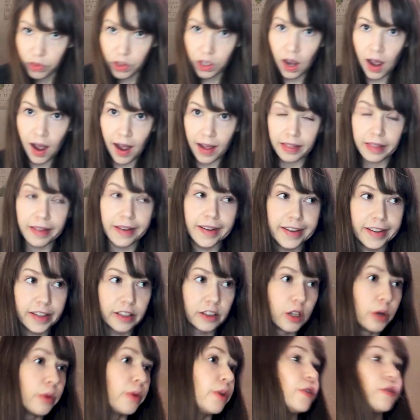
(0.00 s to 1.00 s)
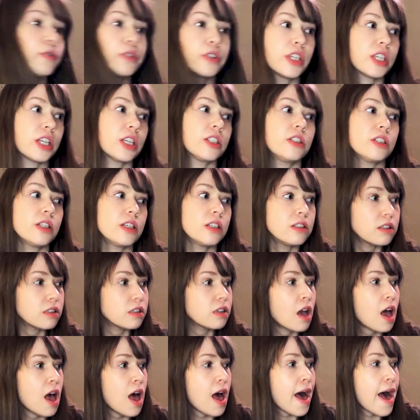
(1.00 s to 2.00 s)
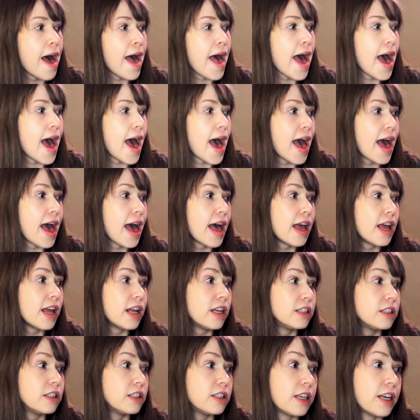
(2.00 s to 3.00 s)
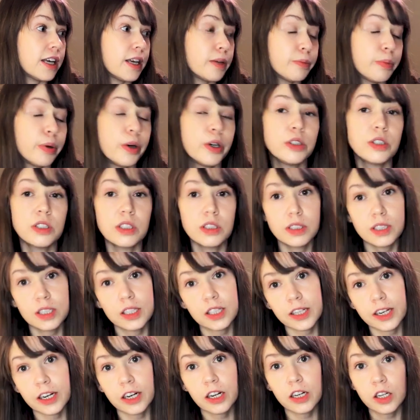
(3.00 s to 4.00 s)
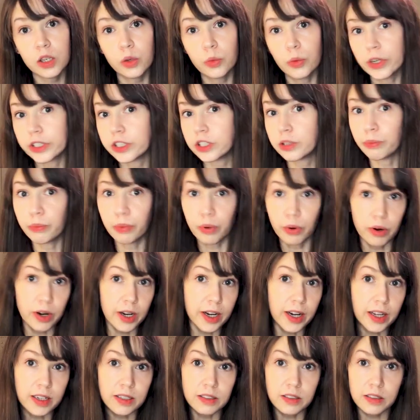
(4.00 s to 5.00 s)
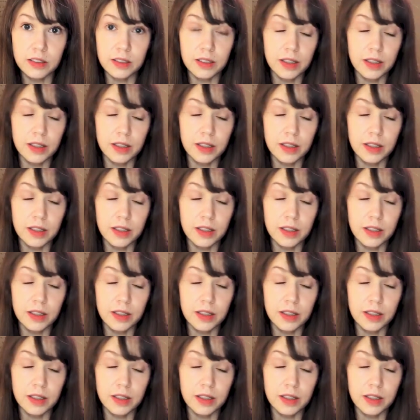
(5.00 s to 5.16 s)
I think it lowers resistance. And it puts into clarity what's important.